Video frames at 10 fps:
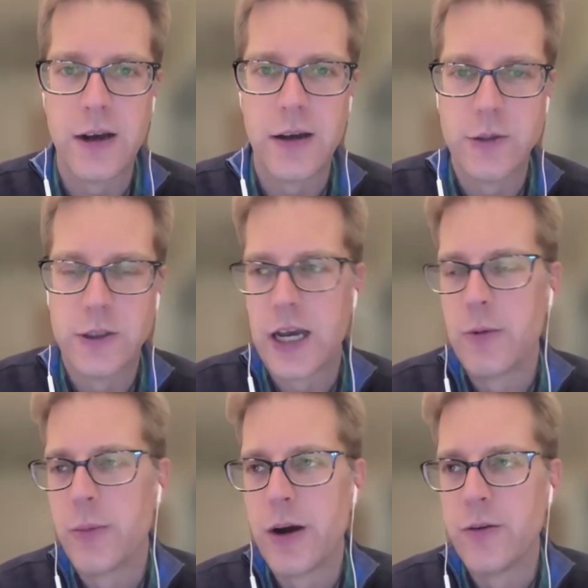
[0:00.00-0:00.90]
which came
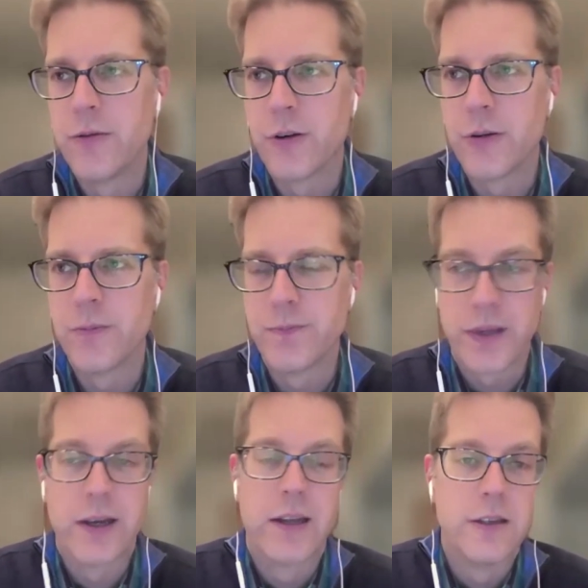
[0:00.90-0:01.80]
about from,
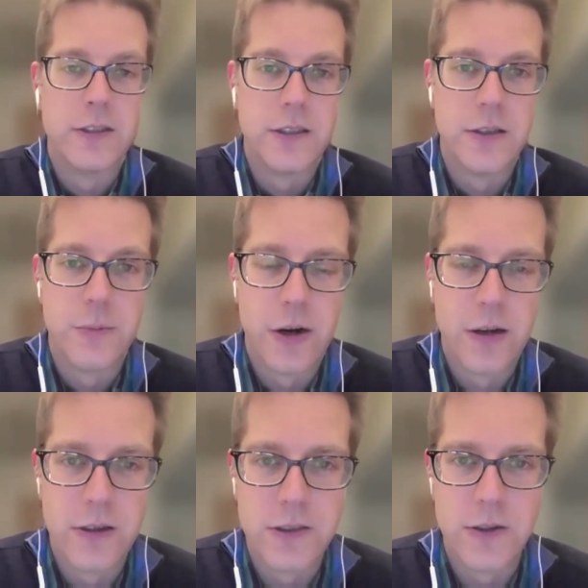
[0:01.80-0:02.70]
again, listening to the
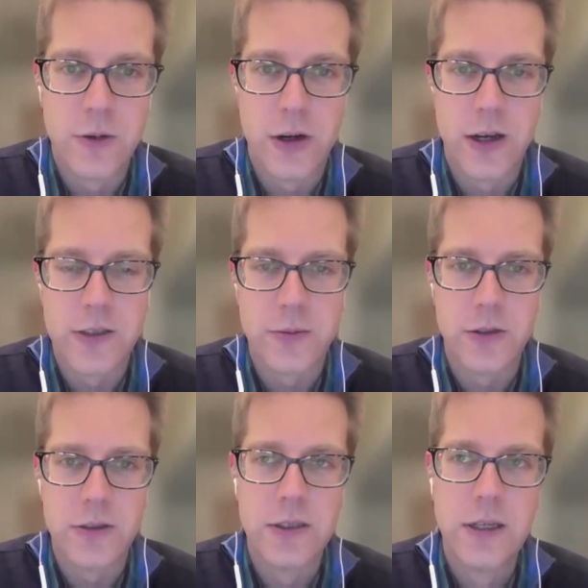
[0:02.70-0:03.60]
market, listening to our customers.